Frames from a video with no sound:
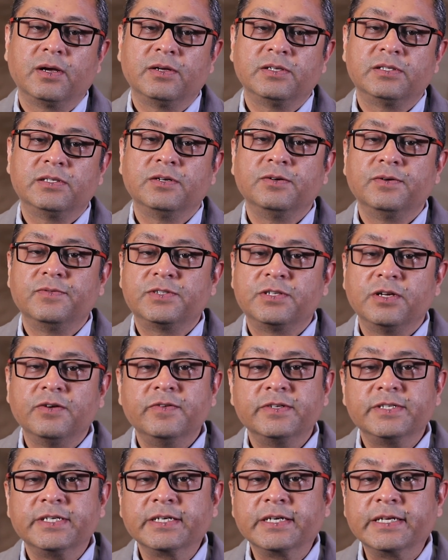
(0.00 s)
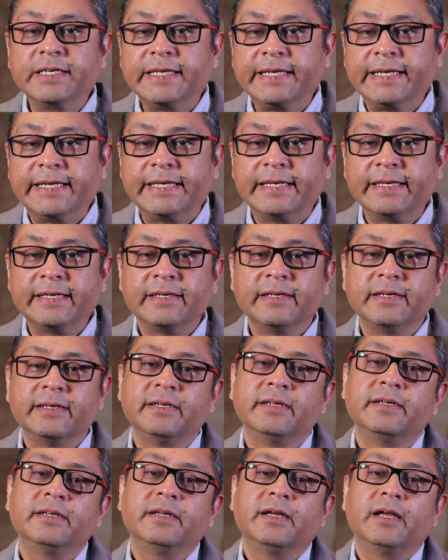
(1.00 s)
servicing a need,
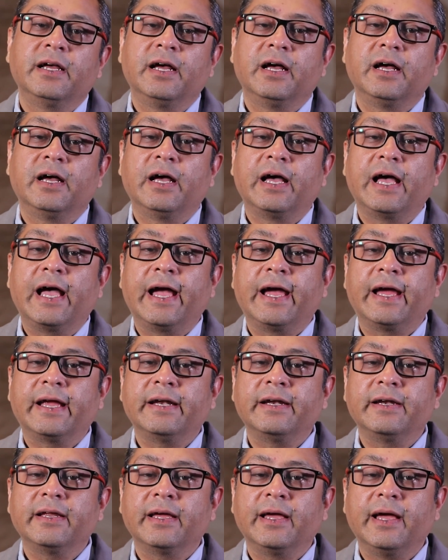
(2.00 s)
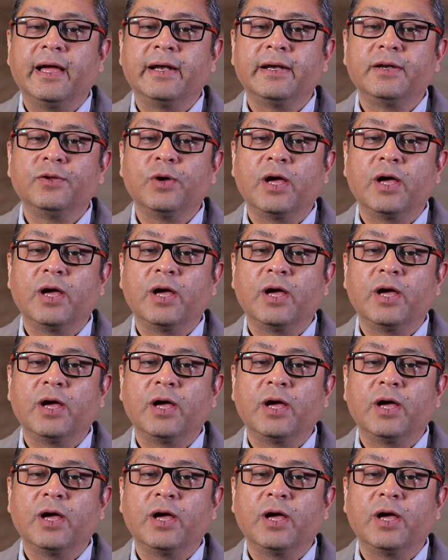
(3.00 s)
and